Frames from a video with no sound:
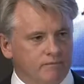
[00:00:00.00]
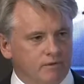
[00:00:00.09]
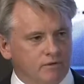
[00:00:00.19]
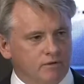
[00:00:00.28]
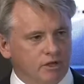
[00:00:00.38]

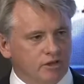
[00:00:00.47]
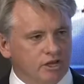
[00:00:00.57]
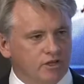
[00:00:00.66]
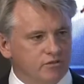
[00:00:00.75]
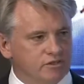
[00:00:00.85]
and other
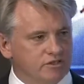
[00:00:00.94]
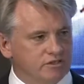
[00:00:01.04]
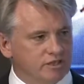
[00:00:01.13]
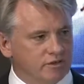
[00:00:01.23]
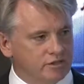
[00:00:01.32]
countries in
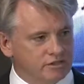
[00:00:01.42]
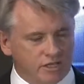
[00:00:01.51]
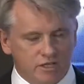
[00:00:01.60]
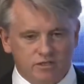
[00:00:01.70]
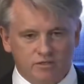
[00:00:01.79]
Southeast
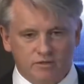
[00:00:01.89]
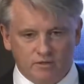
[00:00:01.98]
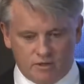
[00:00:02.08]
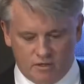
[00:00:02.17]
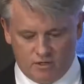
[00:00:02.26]
Asia,
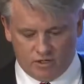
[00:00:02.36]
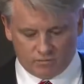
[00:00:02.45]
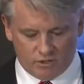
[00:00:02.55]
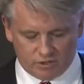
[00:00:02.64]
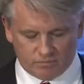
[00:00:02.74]
as
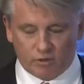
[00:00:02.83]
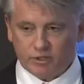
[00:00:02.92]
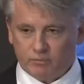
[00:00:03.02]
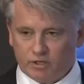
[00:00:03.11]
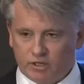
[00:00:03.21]
well as
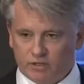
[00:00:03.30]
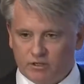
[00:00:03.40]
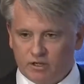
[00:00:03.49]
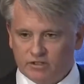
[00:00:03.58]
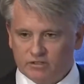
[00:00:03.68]
multiple
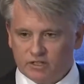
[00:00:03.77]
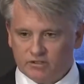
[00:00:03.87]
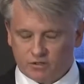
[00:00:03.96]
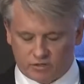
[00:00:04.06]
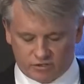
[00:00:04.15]
sites
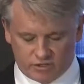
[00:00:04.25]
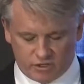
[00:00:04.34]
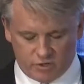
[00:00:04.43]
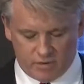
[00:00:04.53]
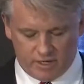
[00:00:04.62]
across the
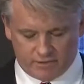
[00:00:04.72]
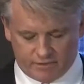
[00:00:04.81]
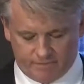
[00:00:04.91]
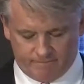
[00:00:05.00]
US.